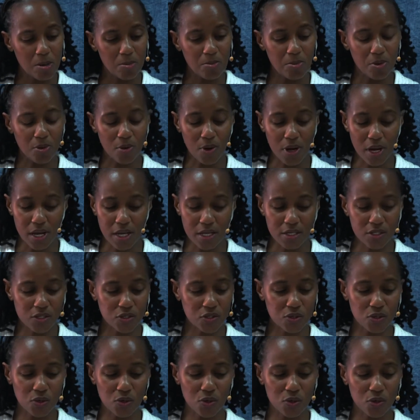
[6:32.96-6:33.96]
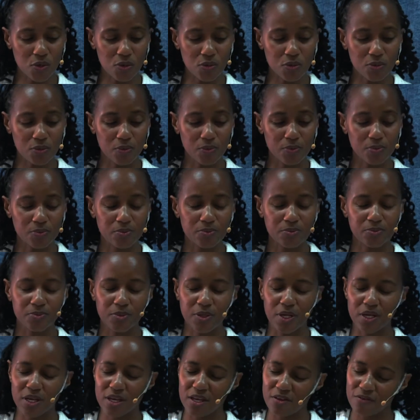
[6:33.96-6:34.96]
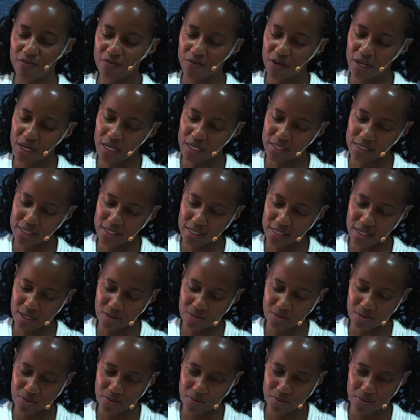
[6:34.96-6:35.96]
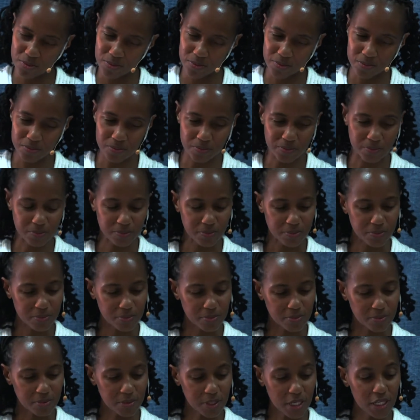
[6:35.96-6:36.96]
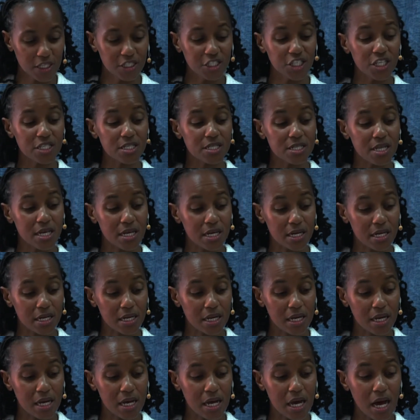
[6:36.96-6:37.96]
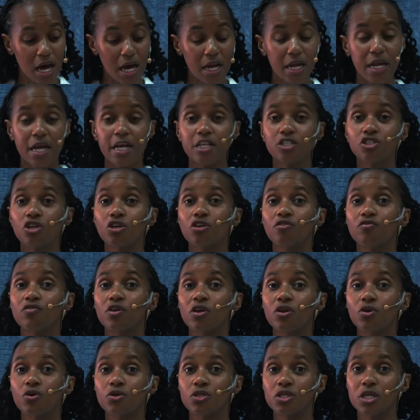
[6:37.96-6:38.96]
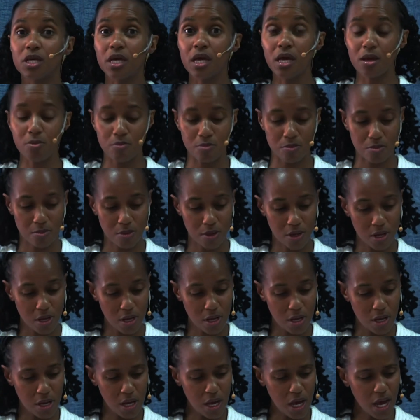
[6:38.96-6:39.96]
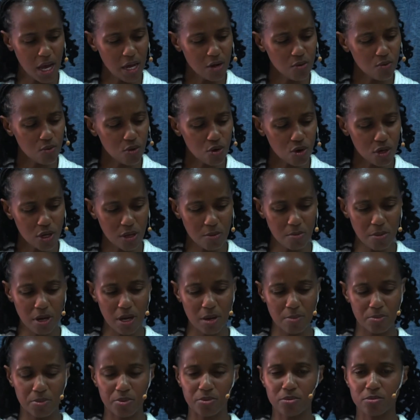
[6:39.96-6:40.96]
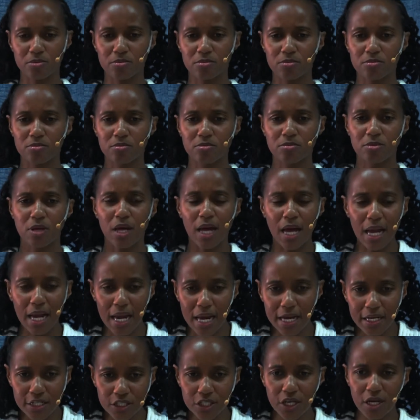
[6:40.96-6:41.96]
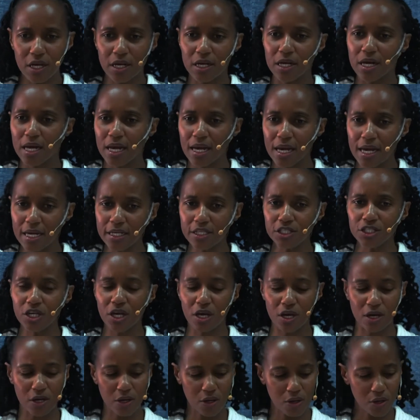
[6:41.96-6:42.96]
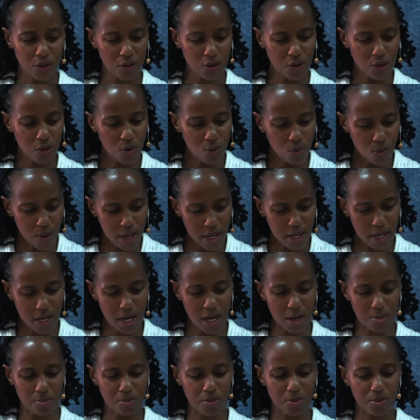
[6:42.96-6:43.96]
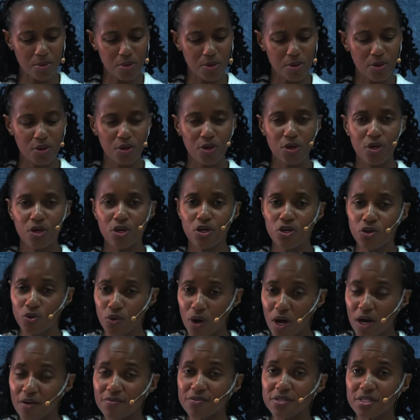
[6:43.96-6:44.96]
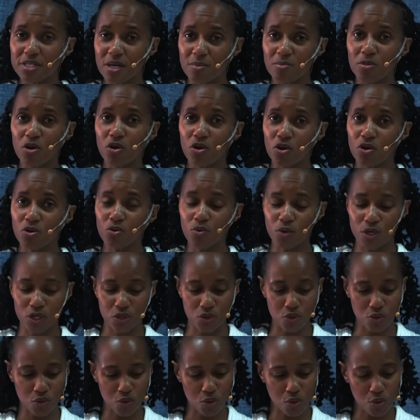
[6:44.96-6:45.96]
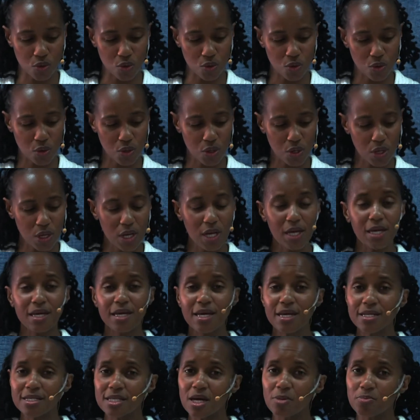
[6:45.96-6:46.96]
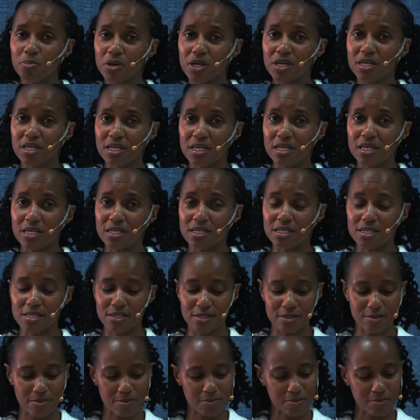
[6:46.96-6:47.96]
Praying so, he fell asleep. Just then, an angel of the Lord came and woke him up. "Elijah, Elijah, wake up. You have some long way to go. Get up and eat."